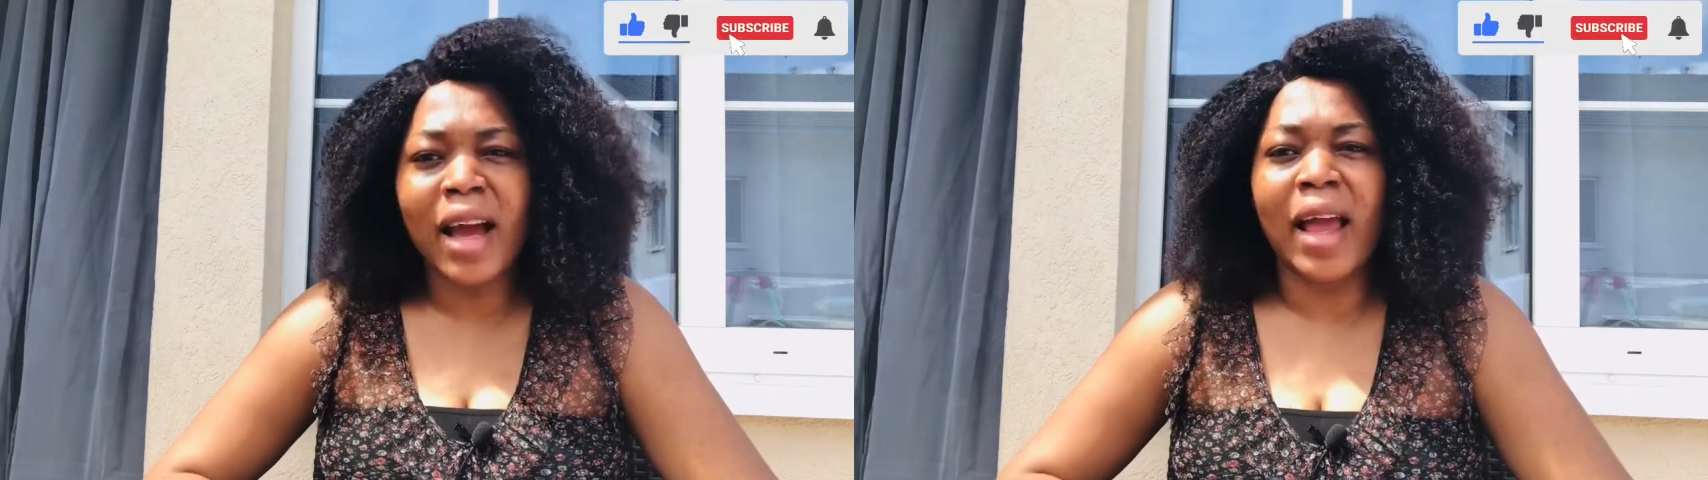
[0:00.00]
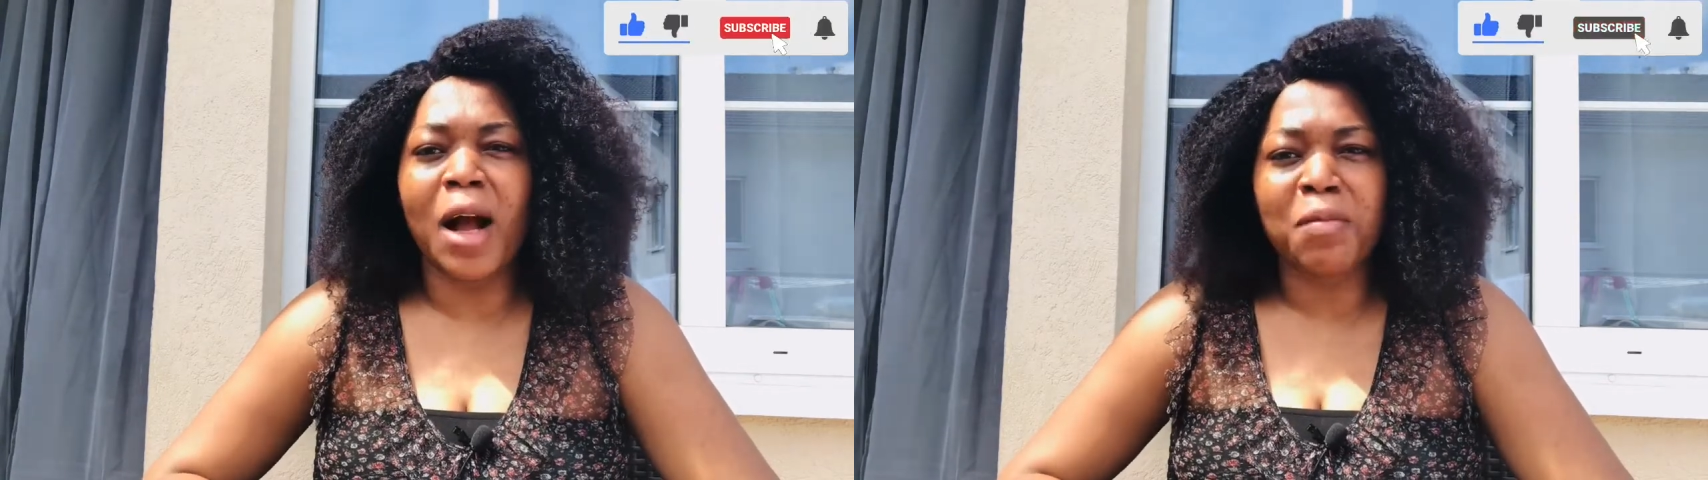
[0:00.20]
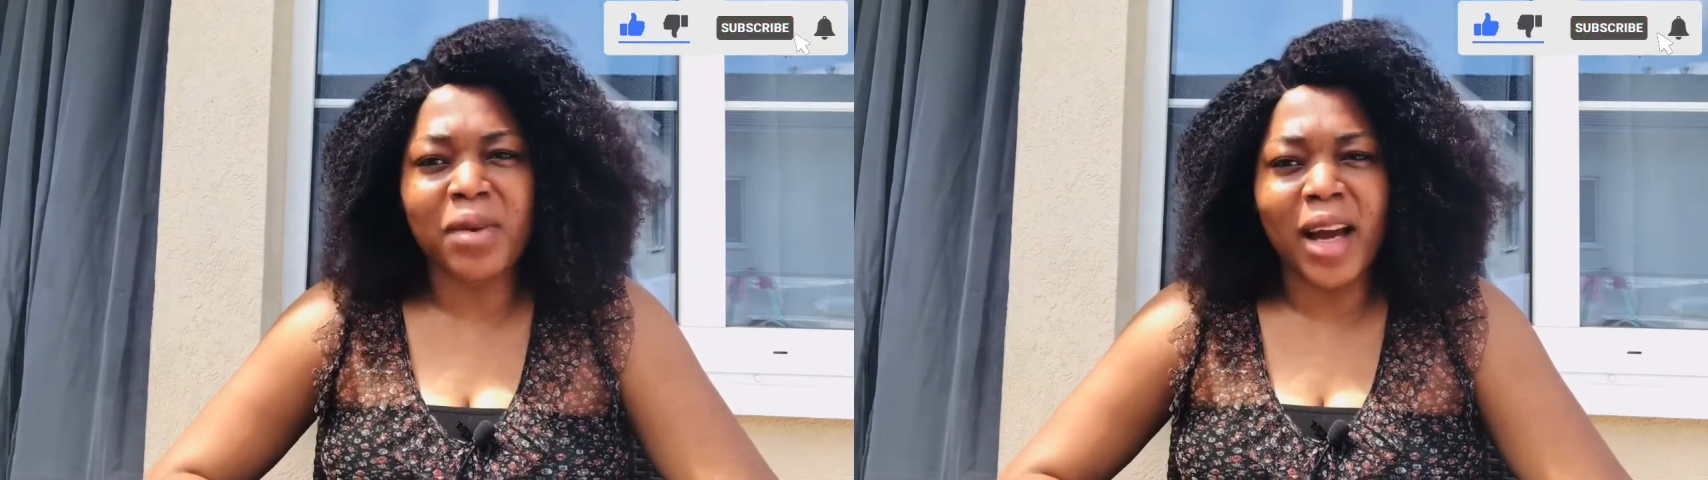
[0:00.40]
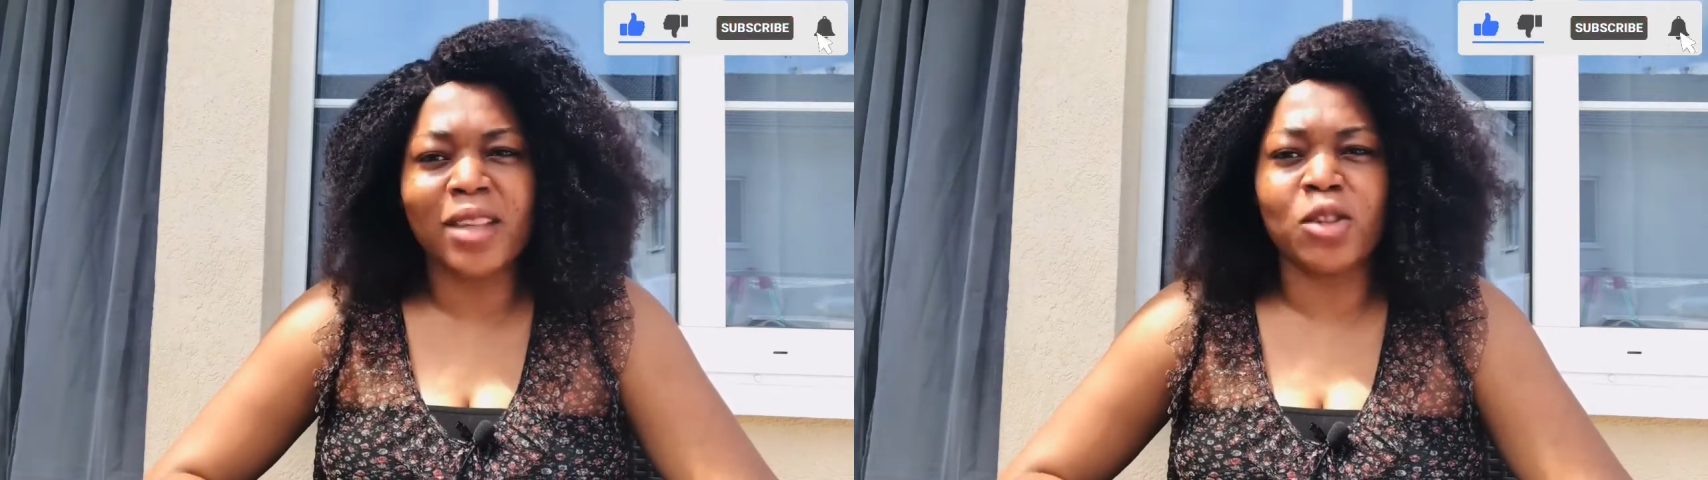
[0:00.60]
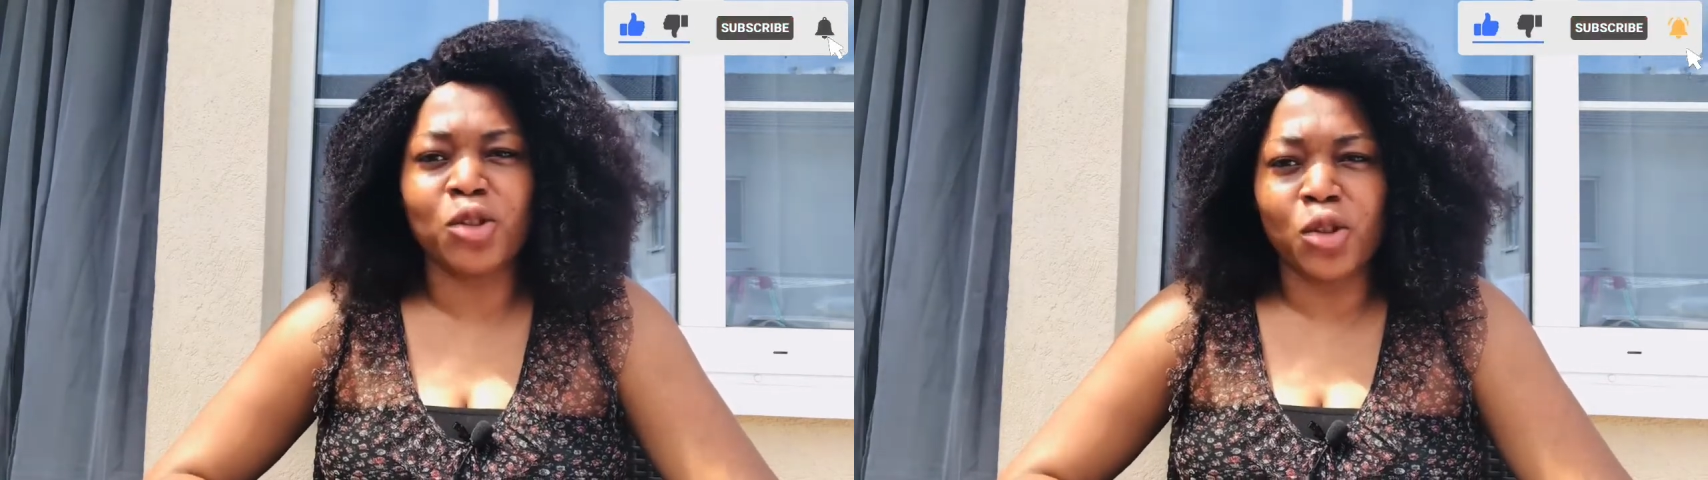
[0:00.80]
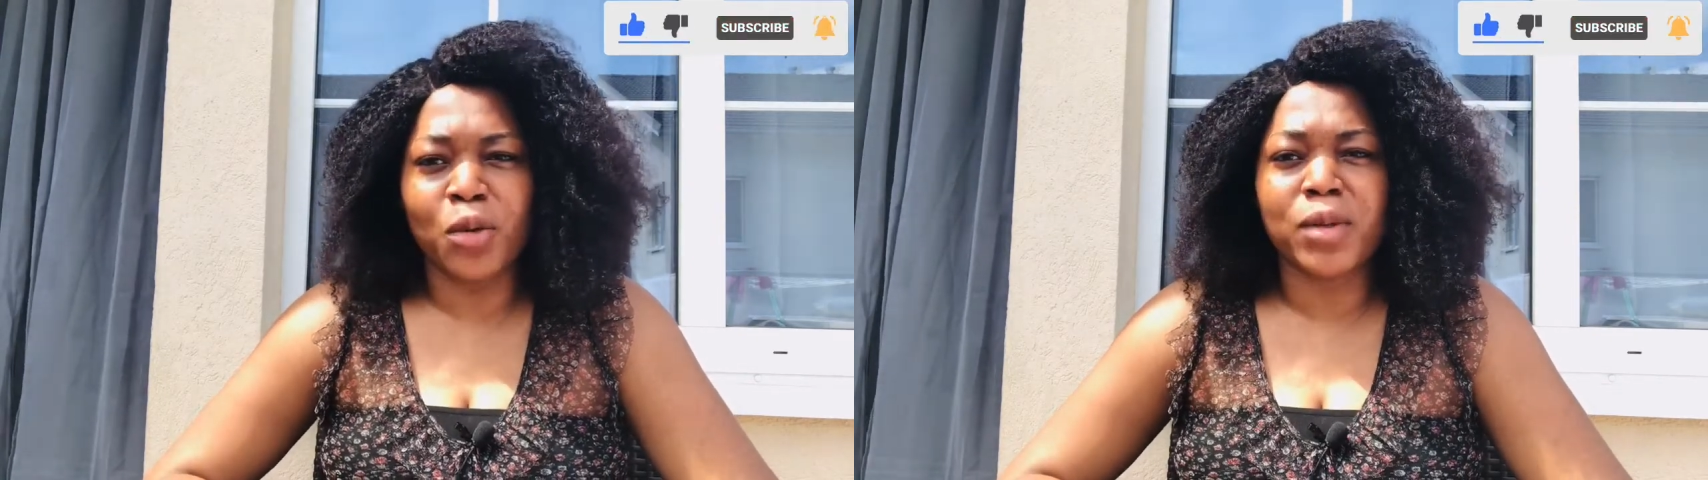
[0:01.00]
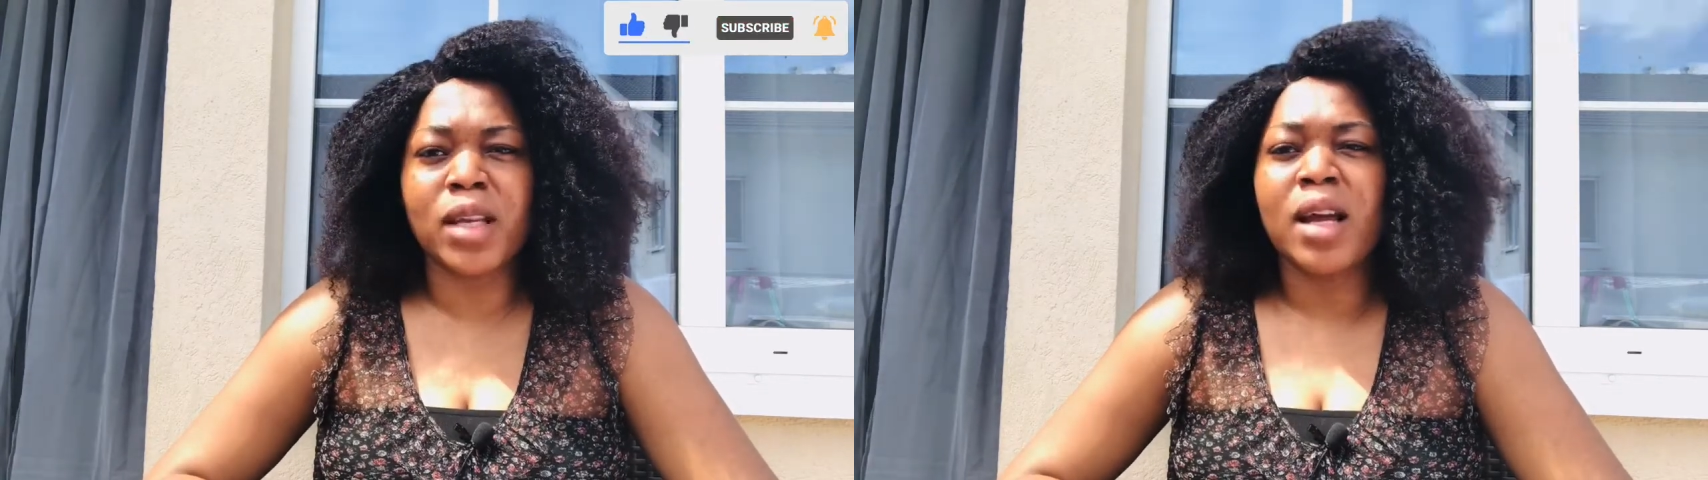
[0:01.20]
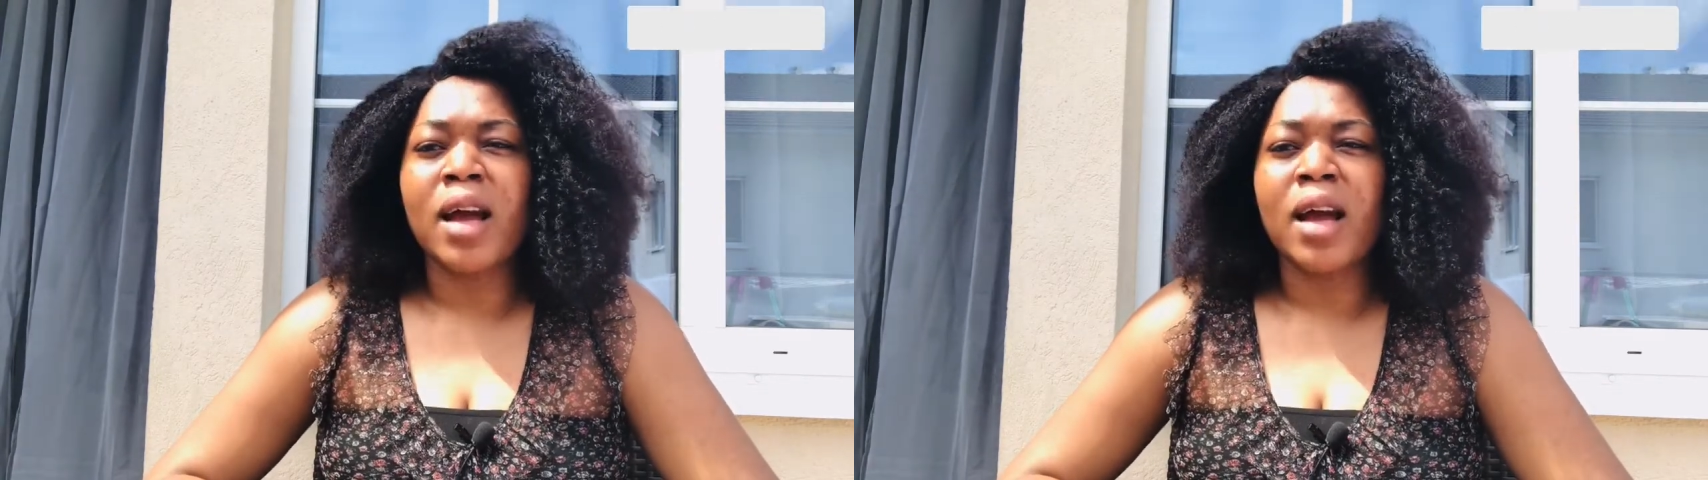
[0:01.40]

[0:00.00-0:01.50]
applied the jobs.